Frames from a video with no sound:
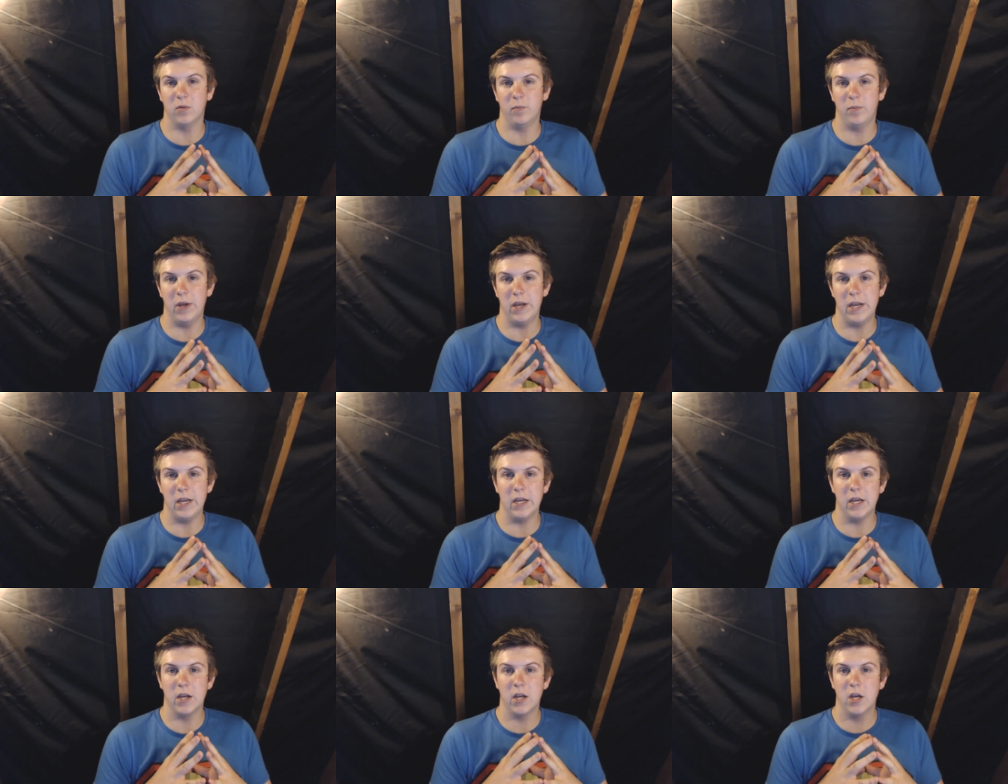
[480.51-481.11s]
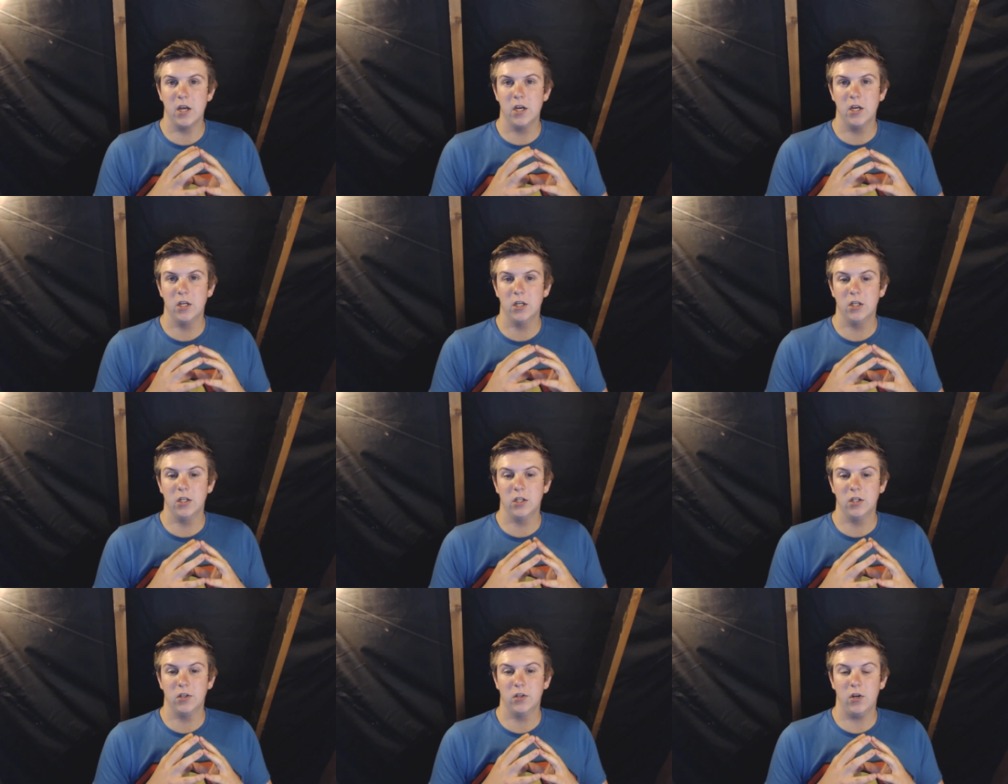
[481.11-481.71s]
to be,
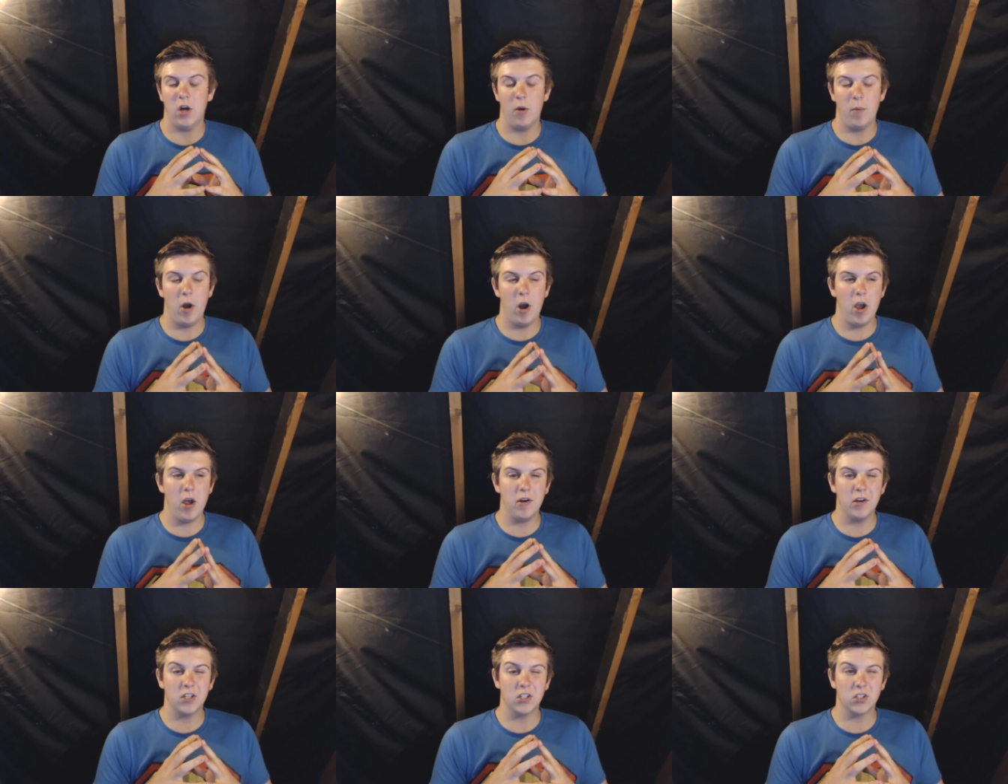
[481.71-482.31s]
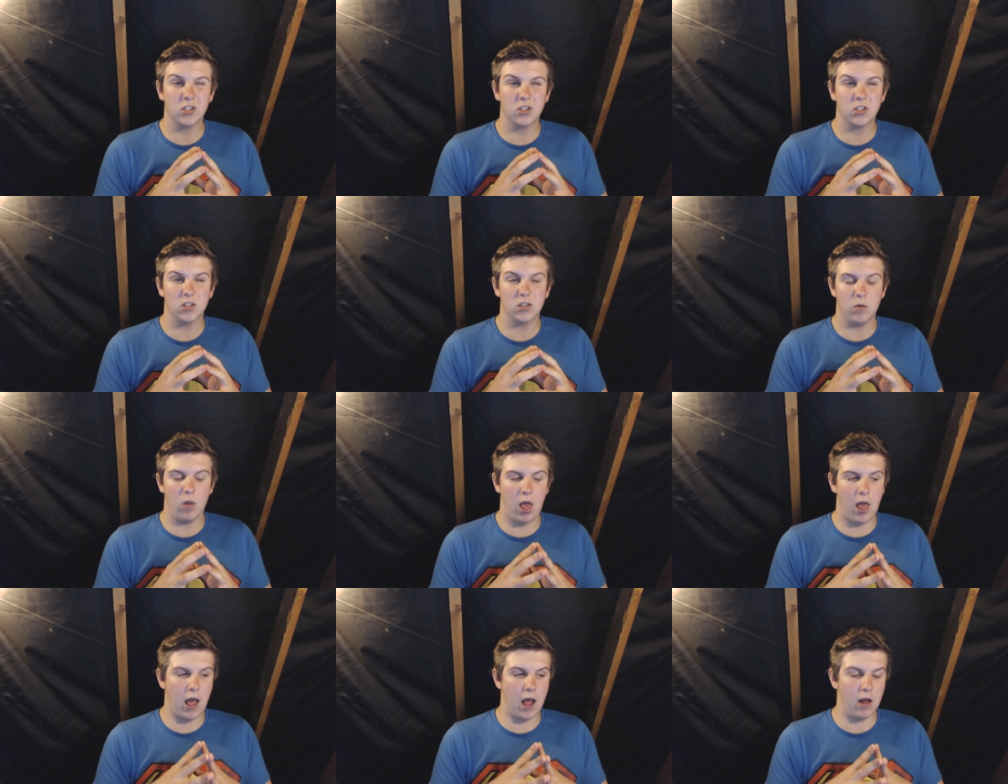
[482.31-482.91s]
I only
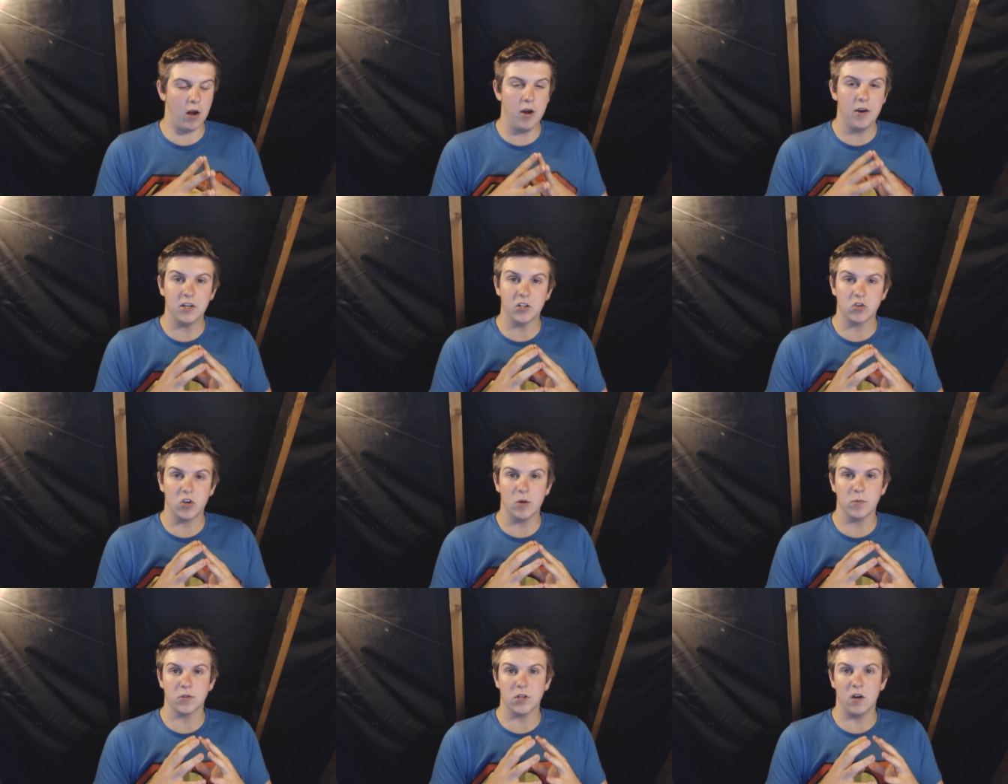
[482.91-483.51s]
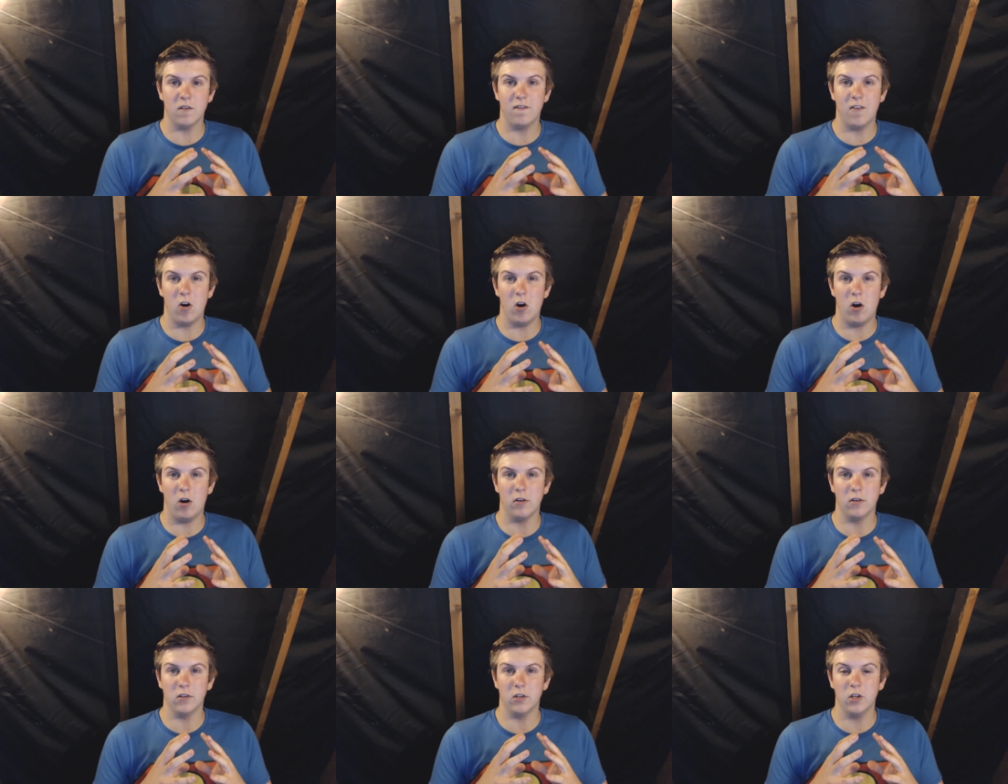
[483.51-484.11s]
stream so
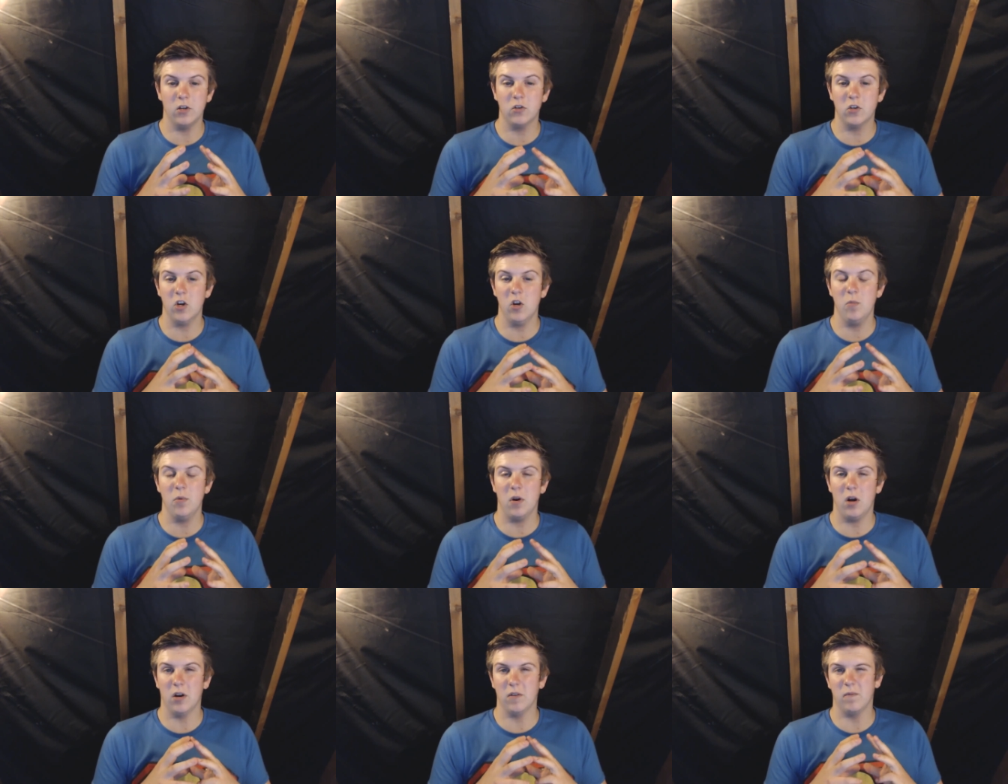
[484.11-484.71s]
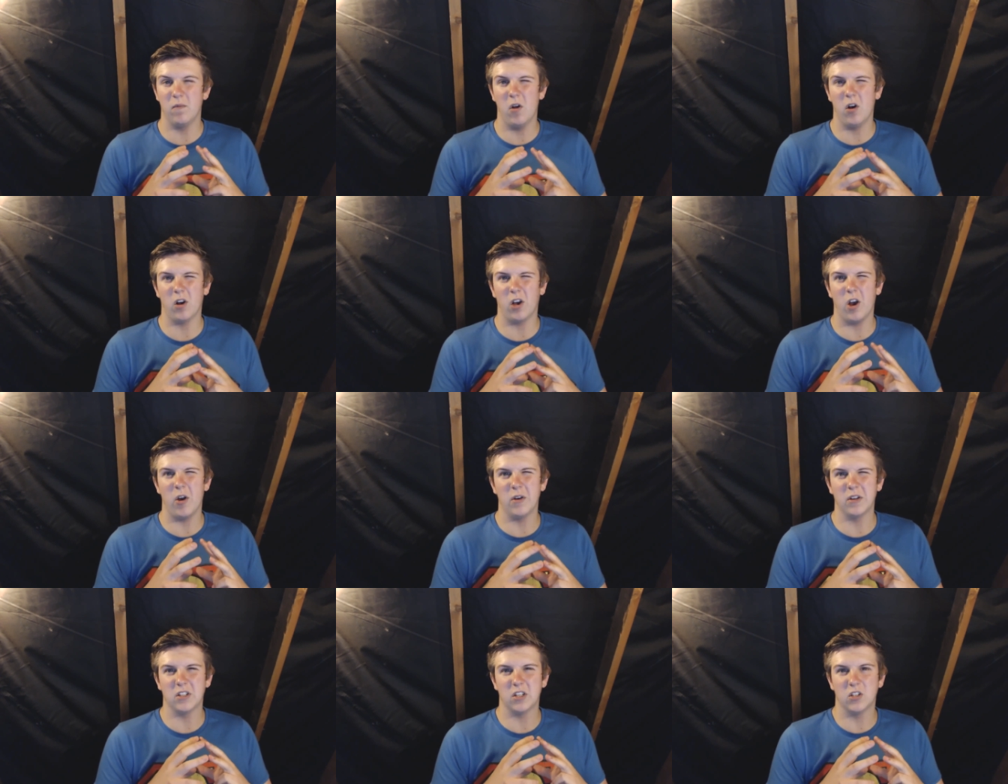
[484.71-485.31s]
far on YouTube. I'm not
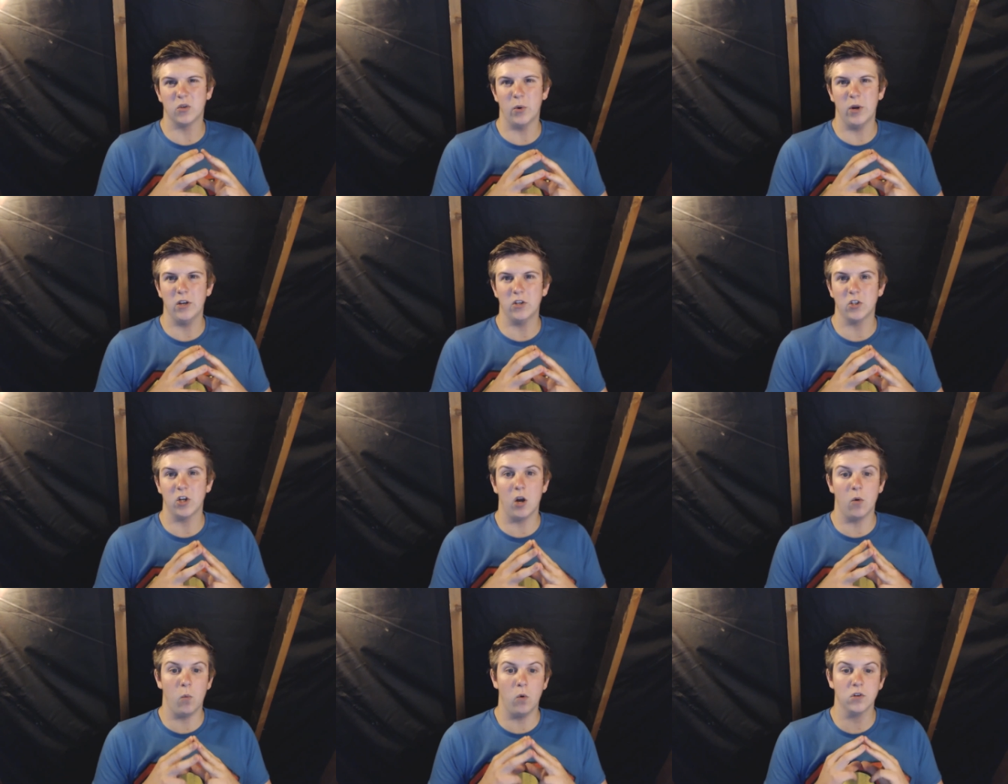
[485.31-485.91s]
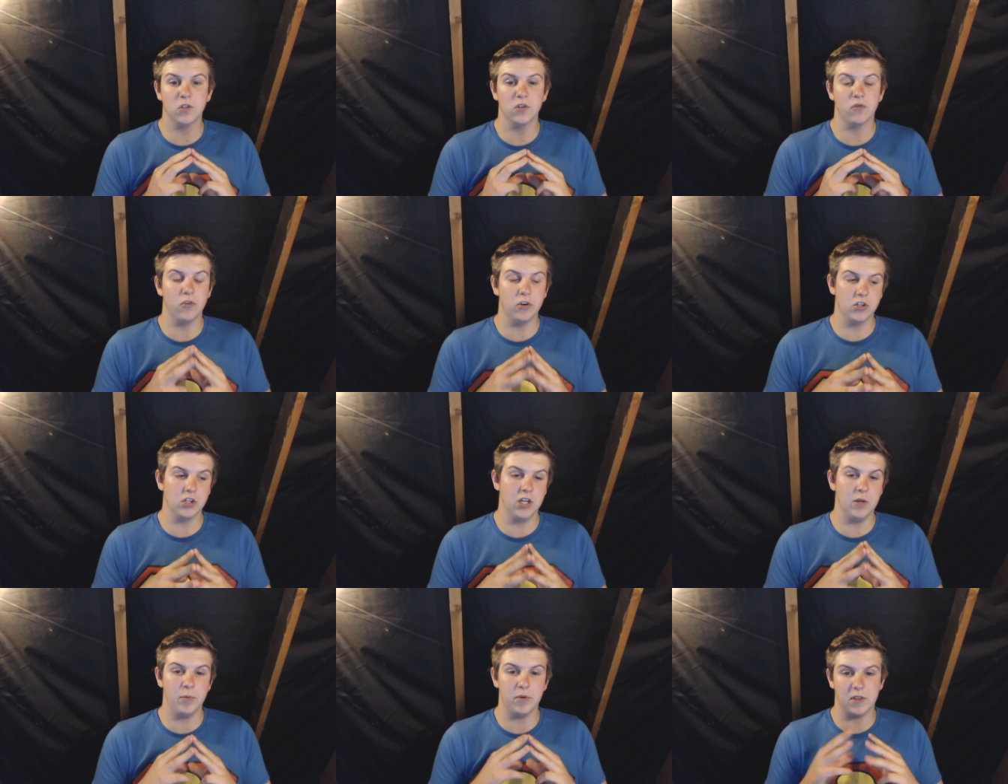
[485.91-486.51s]
going to Twitch. I was
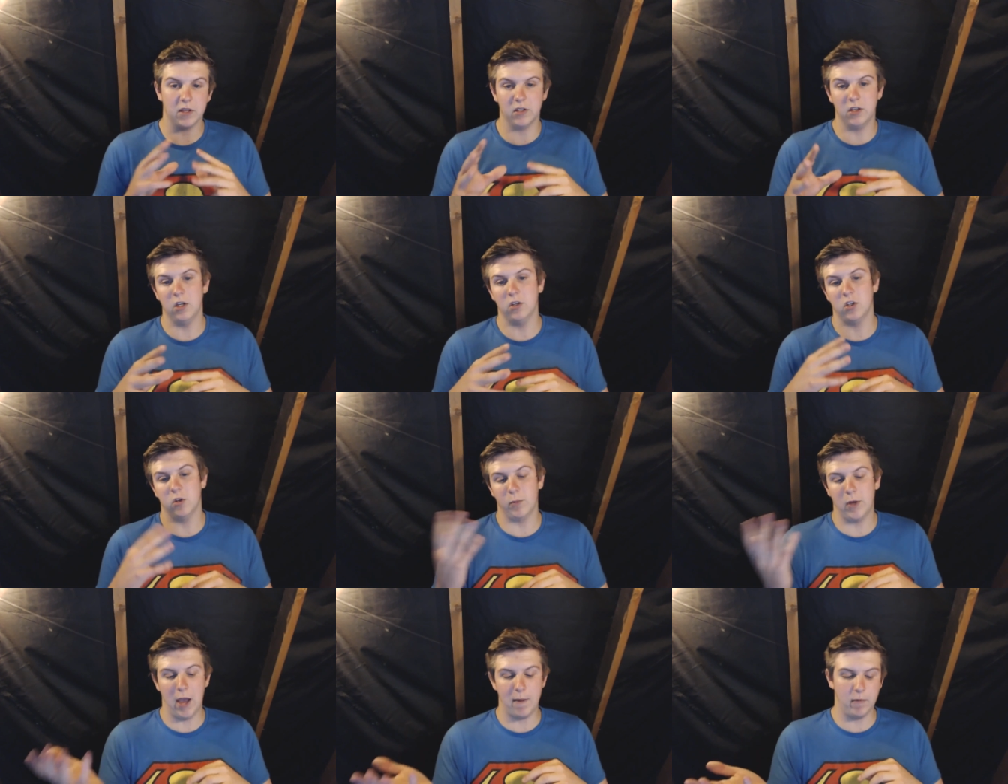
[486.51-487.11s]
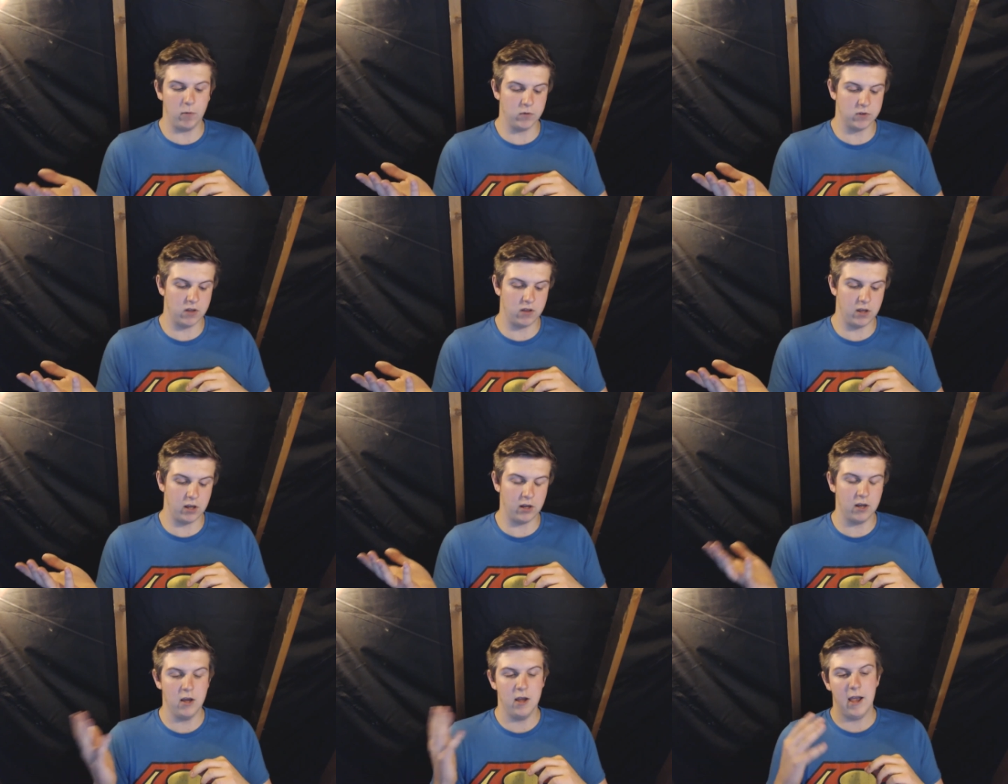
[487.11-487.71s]
originally, but then YouTube gaming was a
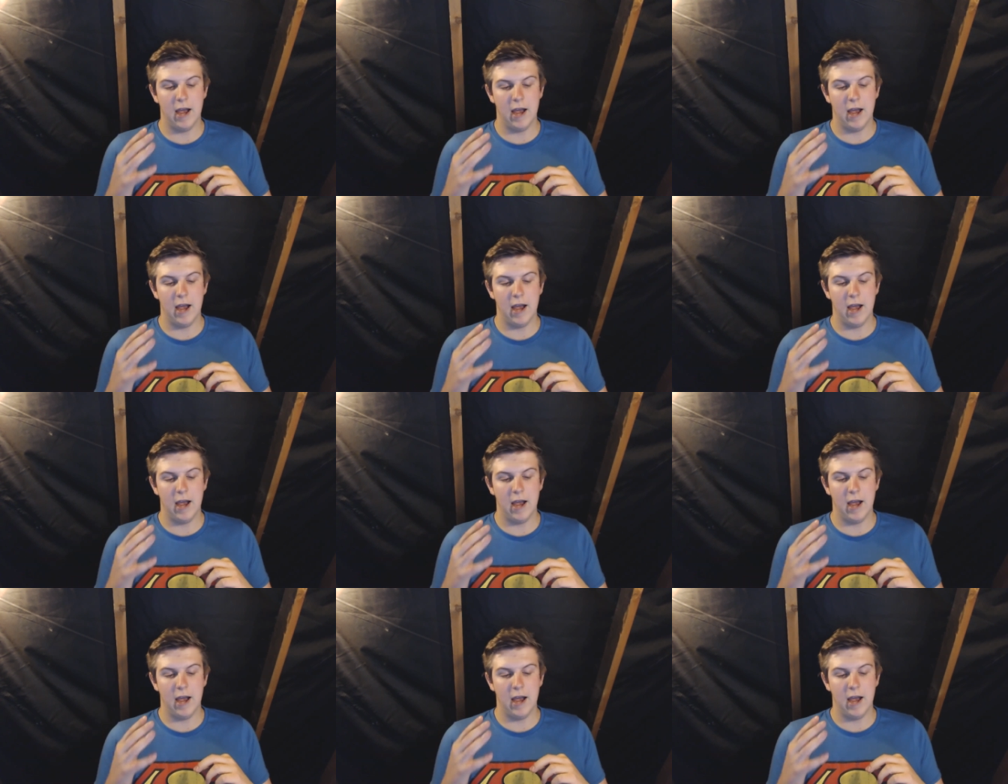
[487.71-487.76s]
thing.